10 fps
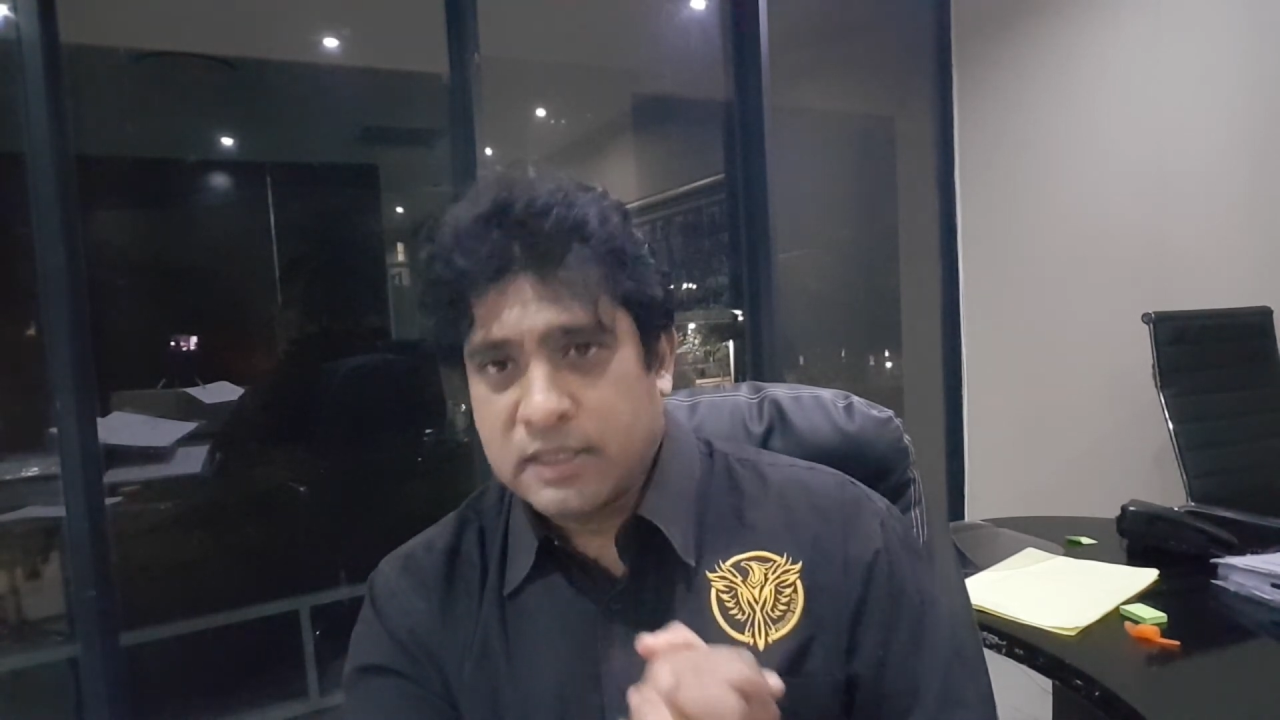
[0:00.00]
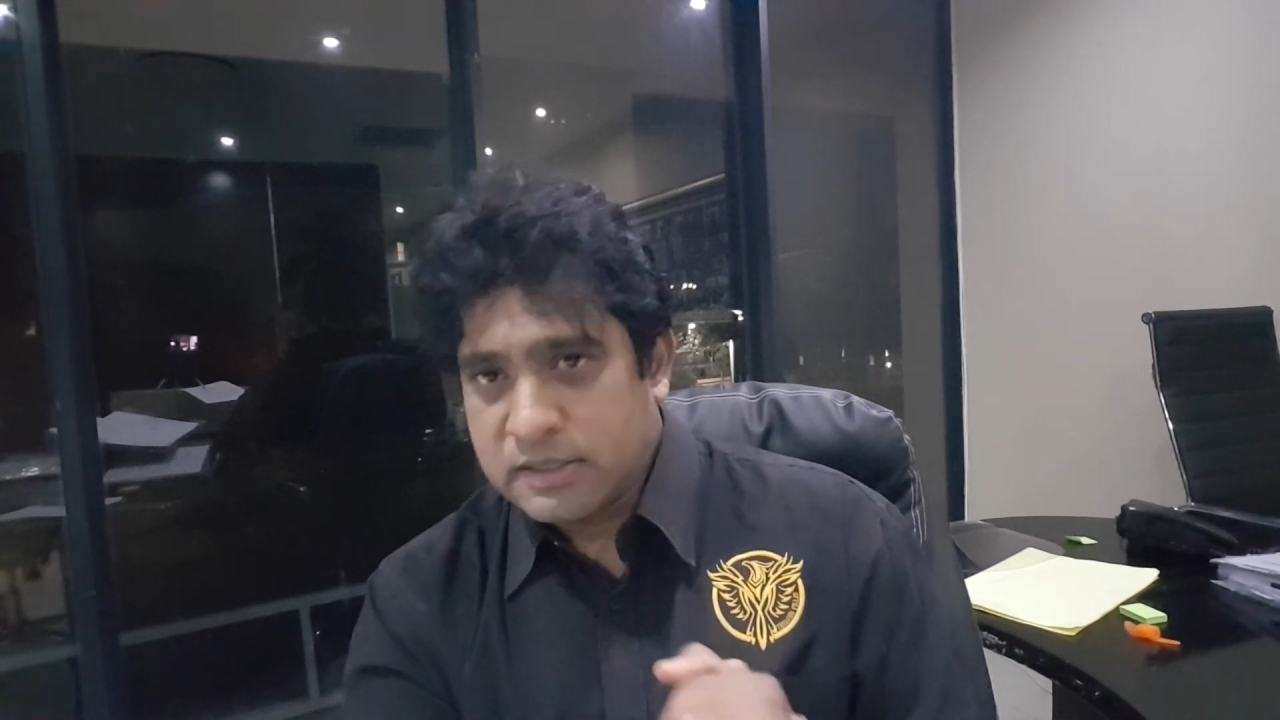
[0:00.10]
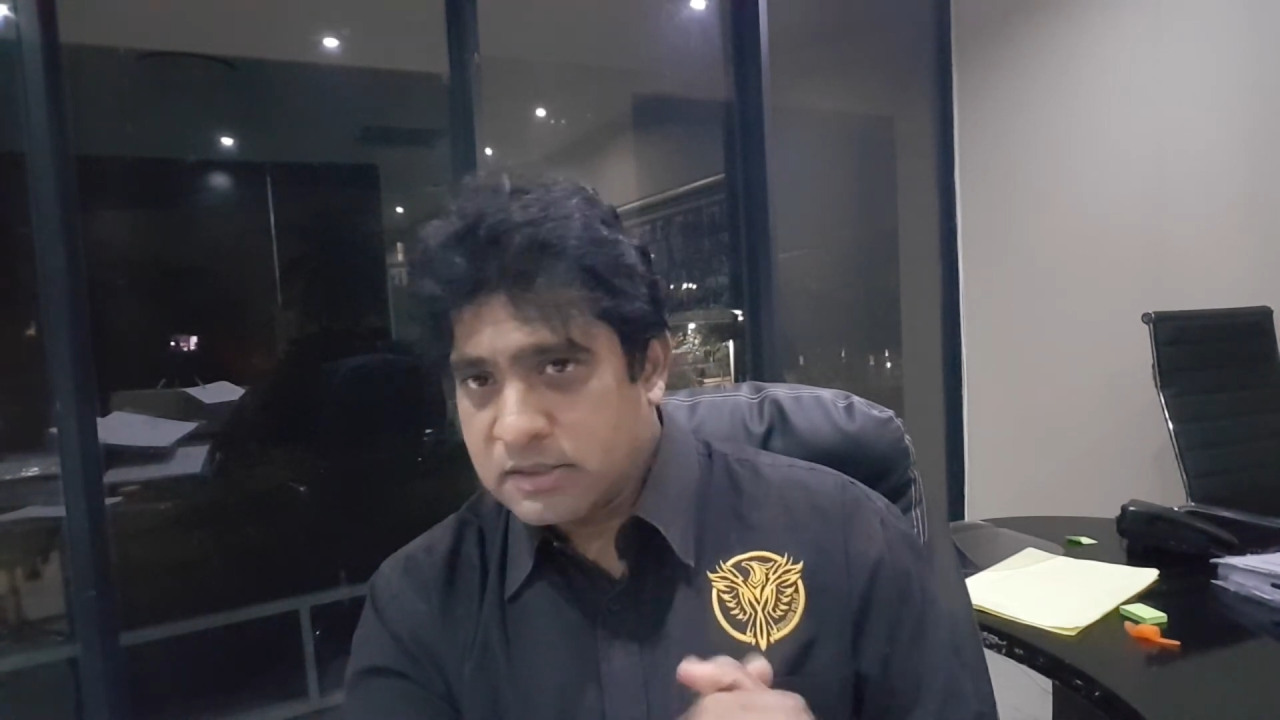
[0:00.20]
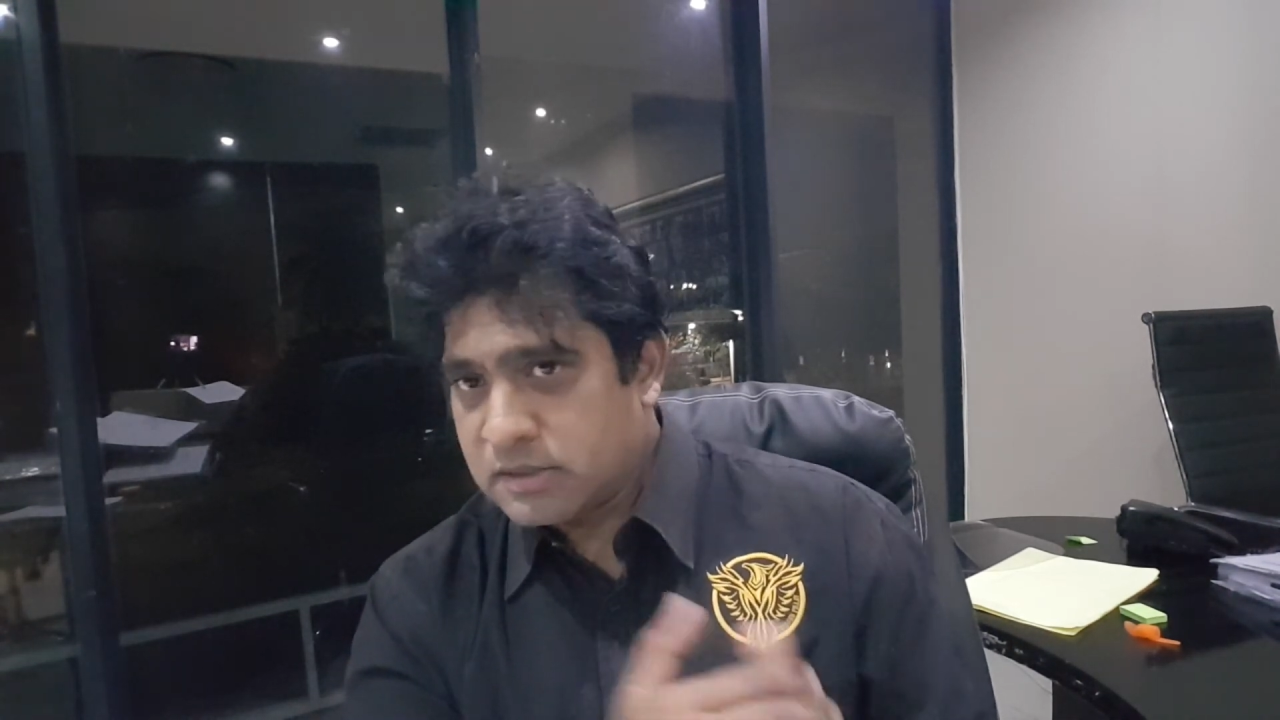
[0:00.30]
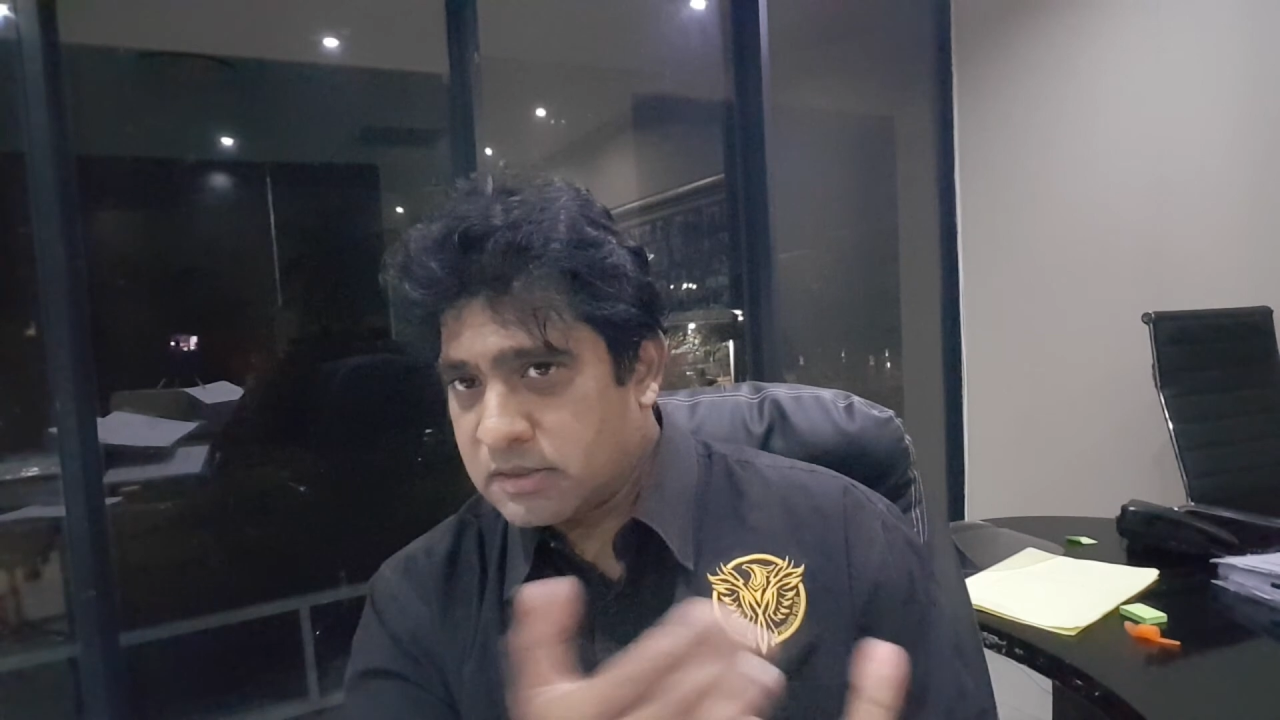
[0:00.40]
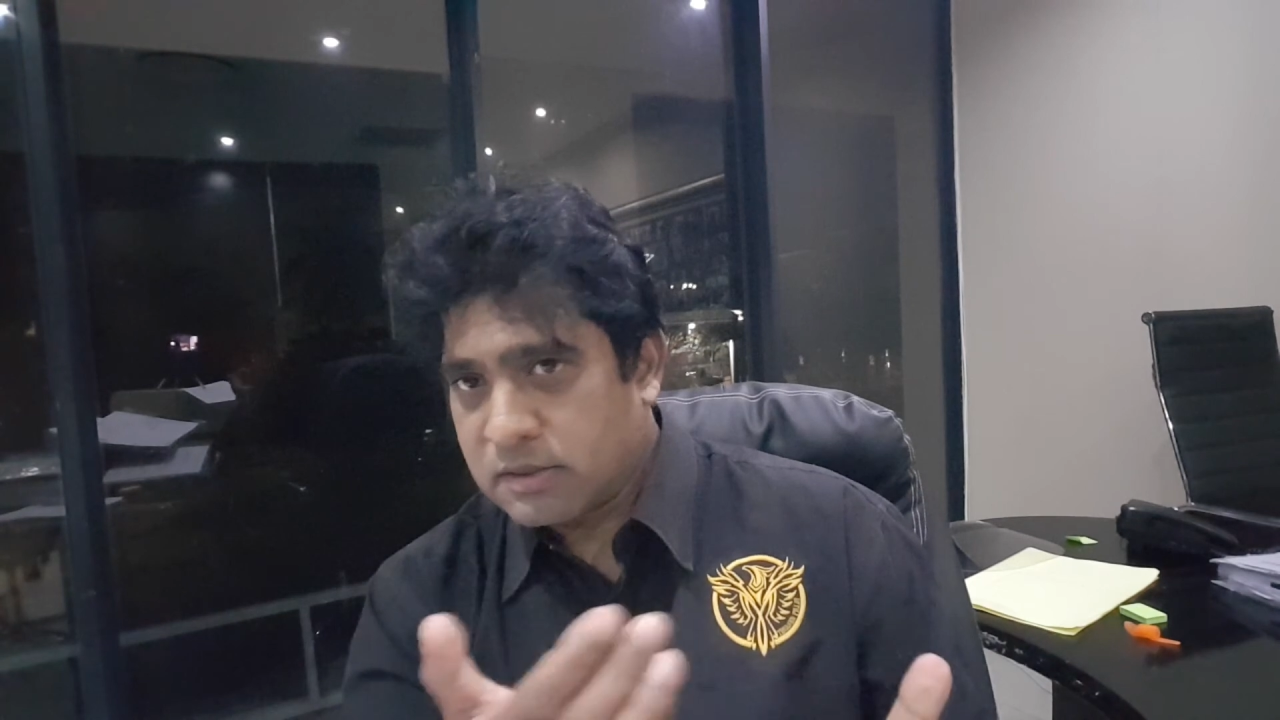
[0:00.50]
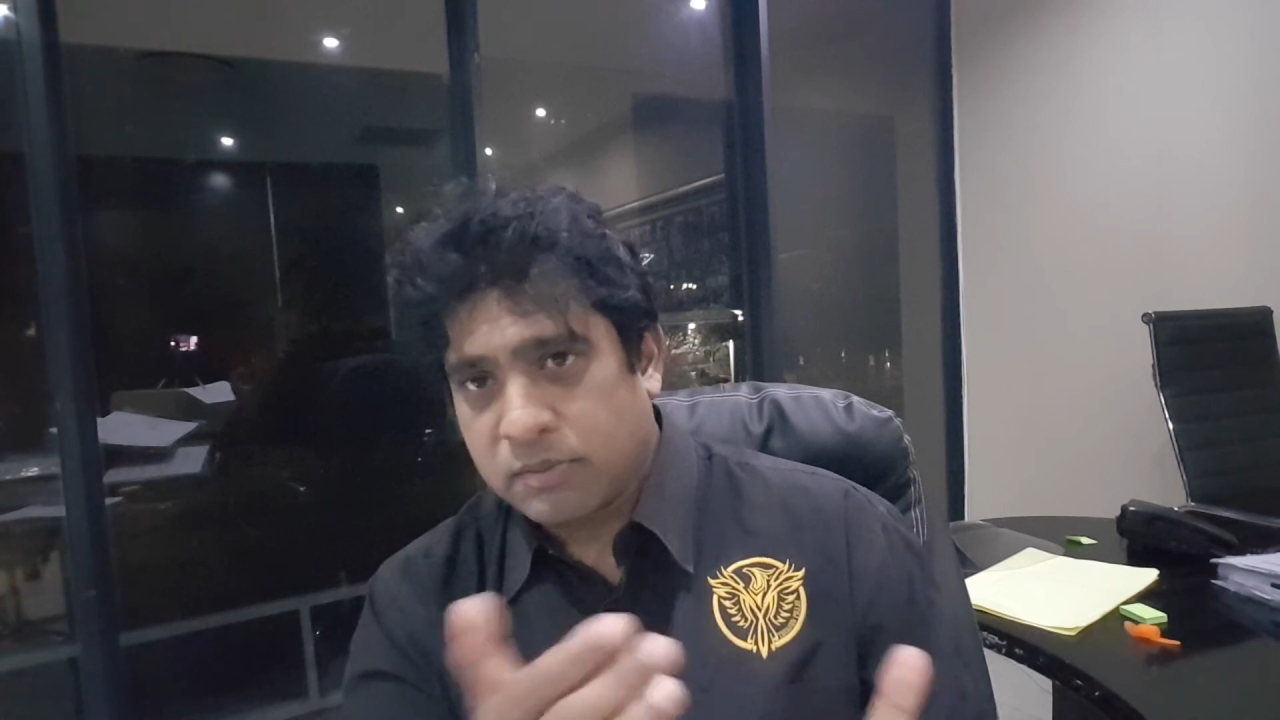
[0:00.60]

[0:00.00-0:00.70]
us.